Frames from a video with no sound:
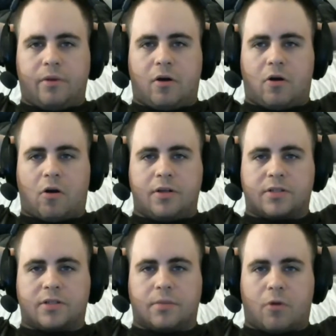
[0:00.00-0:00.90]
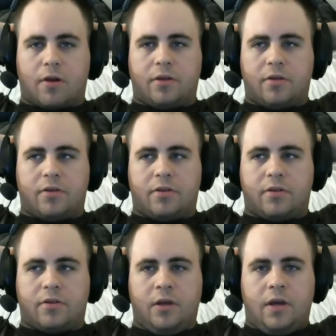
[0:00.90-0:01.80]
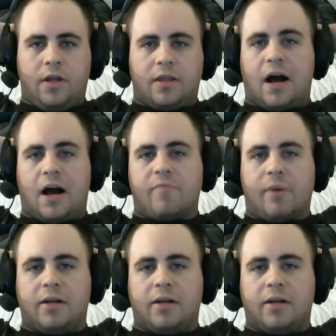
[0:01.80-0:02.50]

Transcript: been harnessed and brought into the hive